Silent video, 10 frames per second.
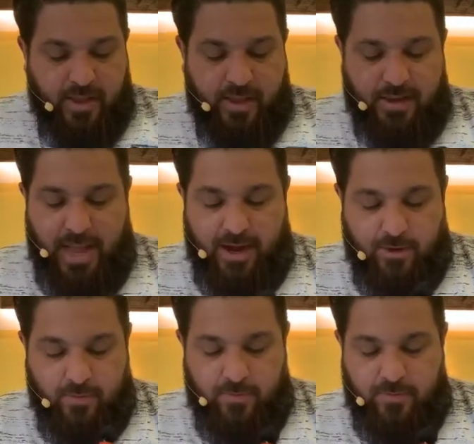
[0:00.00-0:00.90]

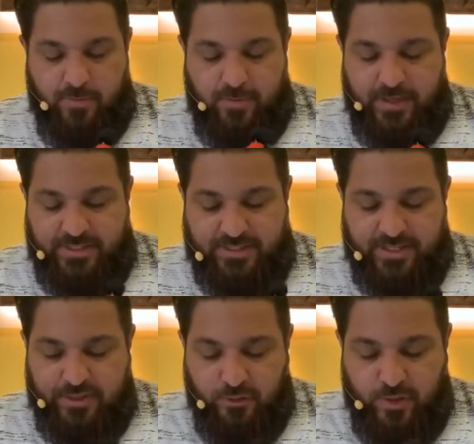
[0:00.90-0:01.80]
Now, this
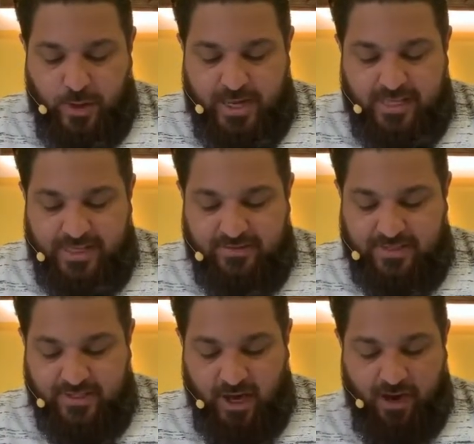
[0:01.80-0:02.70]
this the way he leaves
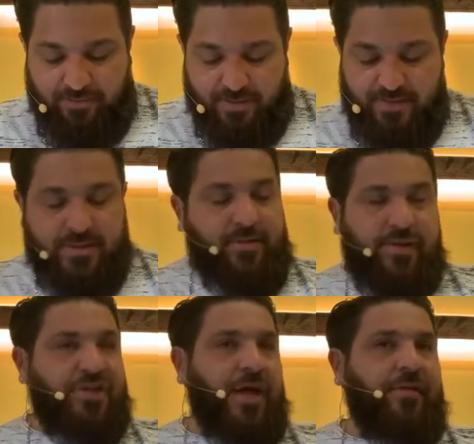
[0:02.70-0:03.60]
this off is
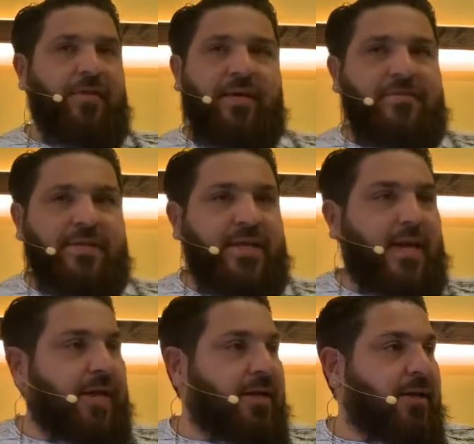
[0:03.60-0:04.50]
there's nothing left to
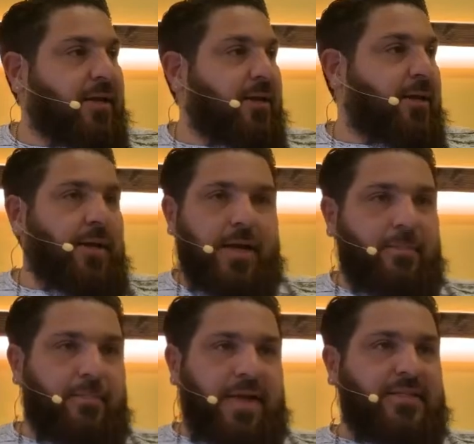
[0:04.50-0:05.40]
say.
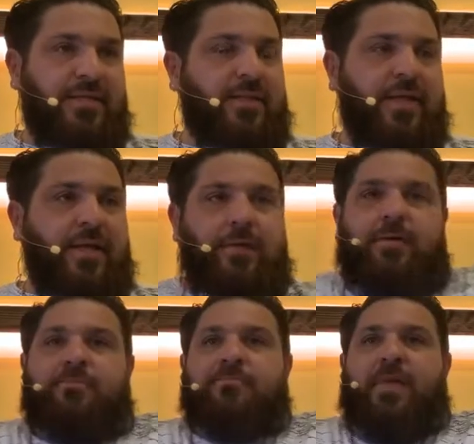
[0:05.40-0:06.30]
Basically,
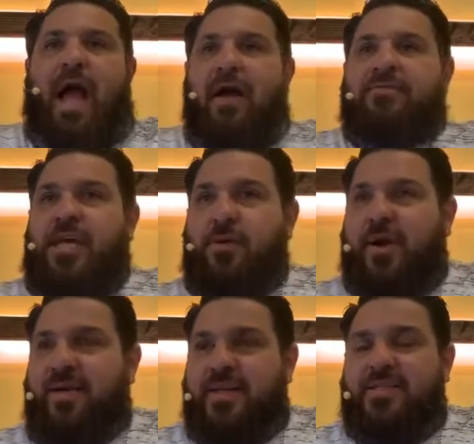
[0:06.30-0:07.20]
I've said what
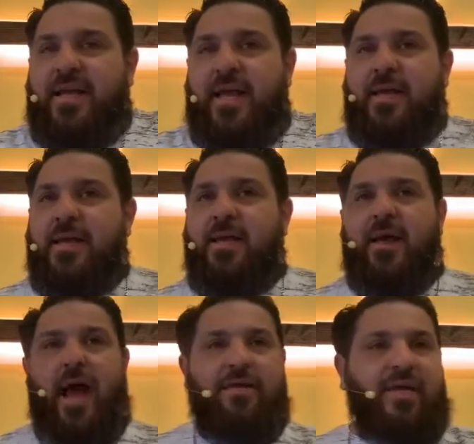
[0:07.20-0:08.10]
I've had to say.
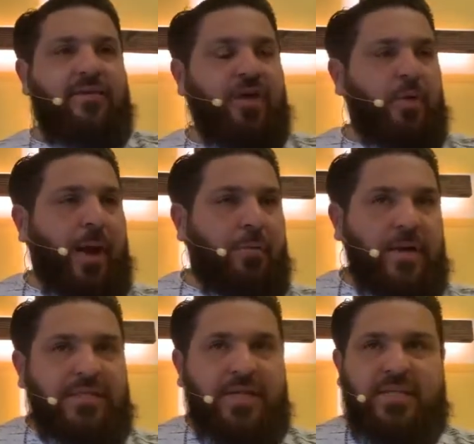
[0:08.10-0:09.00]
I've given you my
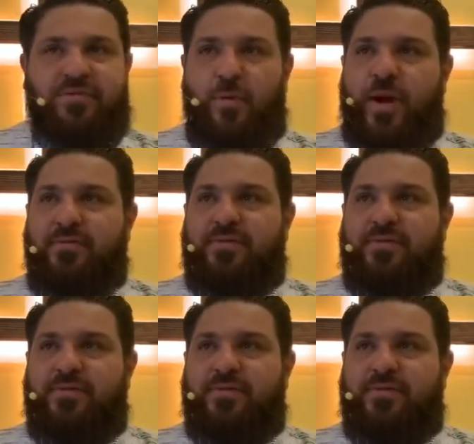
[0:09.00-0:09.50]
reasonings for what I've